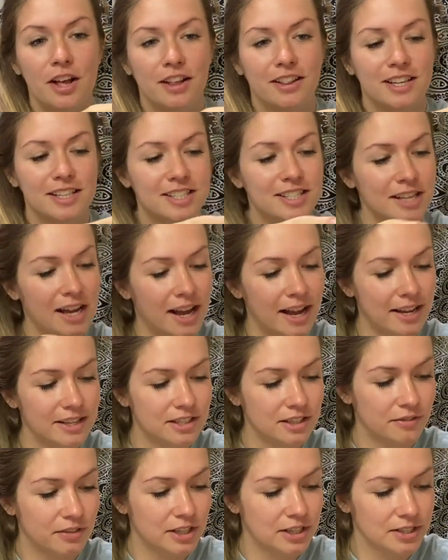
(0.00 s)
the
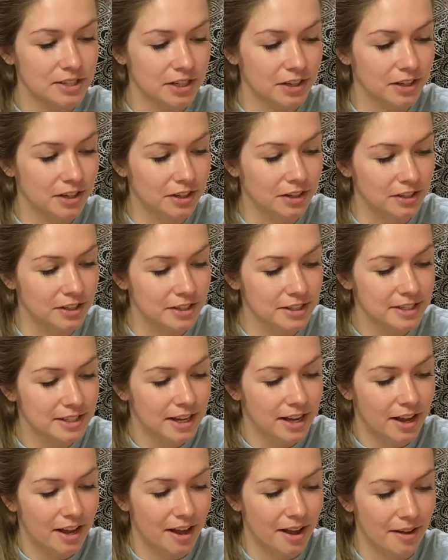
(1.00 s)
size of the circles,
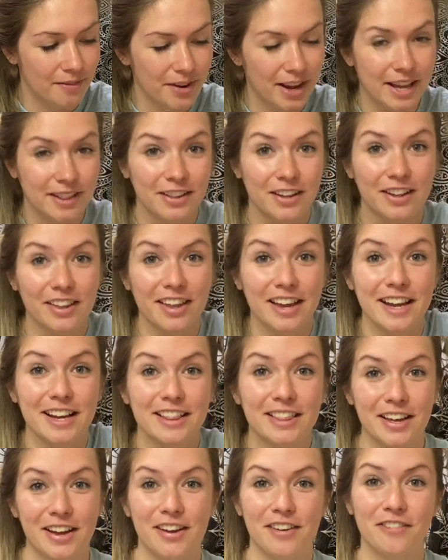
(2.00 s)
and the
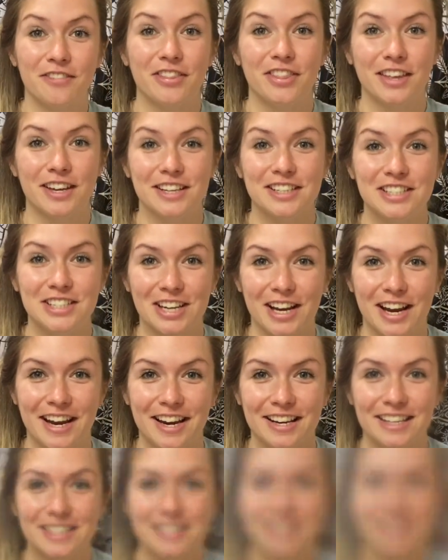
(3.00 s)
length of the
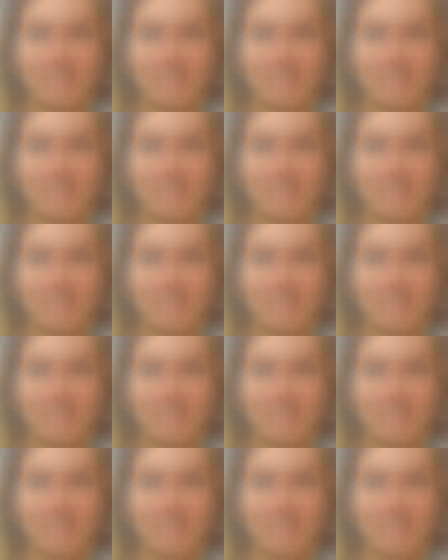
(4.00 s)
chains.